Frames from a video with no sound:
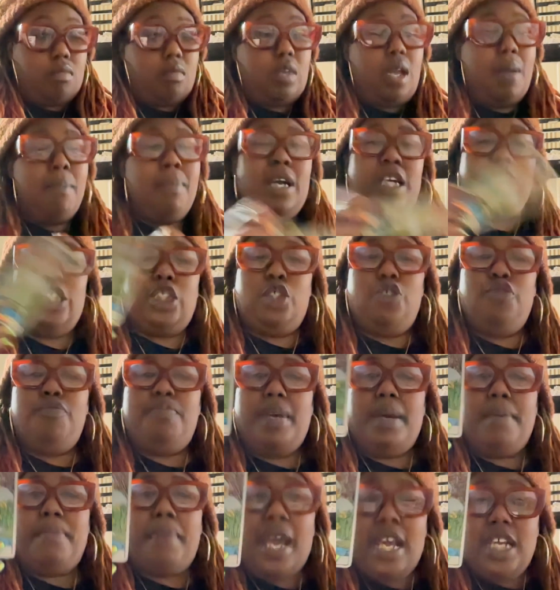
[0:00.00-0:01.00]
Because you've
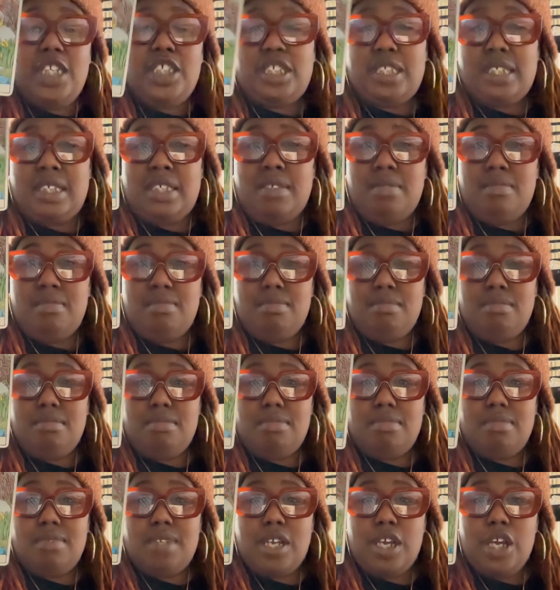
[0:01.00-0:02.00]
been patient.
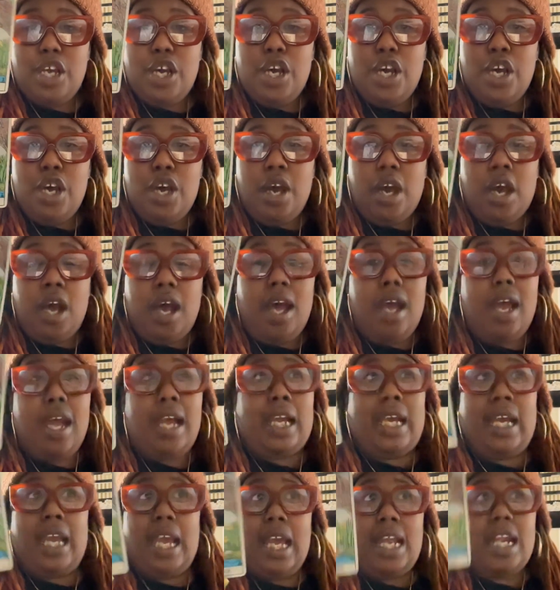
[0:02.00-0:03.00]

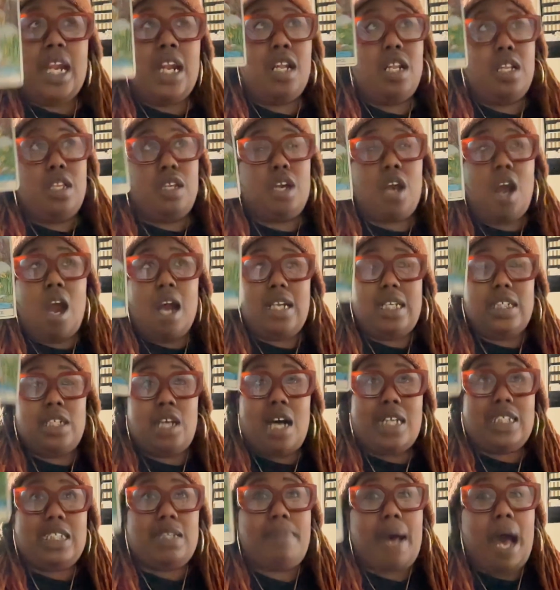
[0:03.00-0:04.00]
Again, the card just
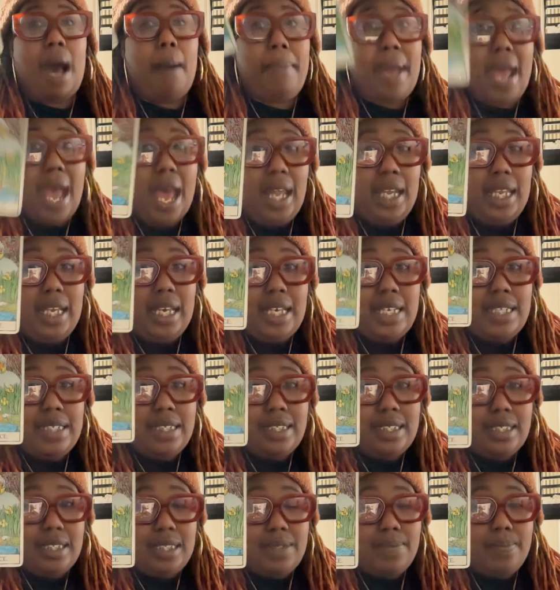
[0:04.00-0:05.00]
talks about
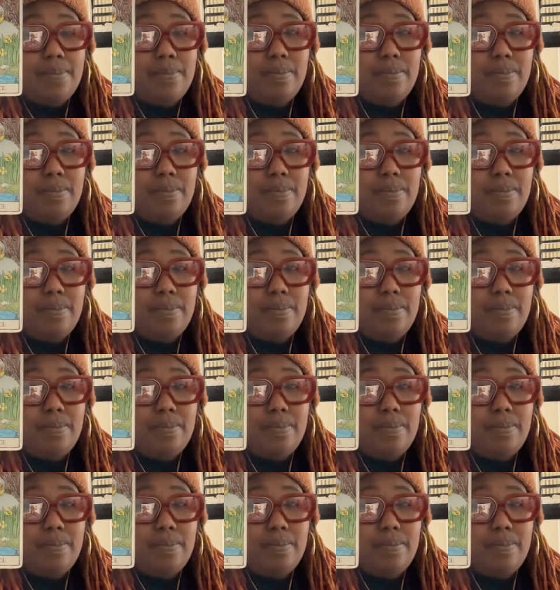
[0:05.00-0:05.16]
balance.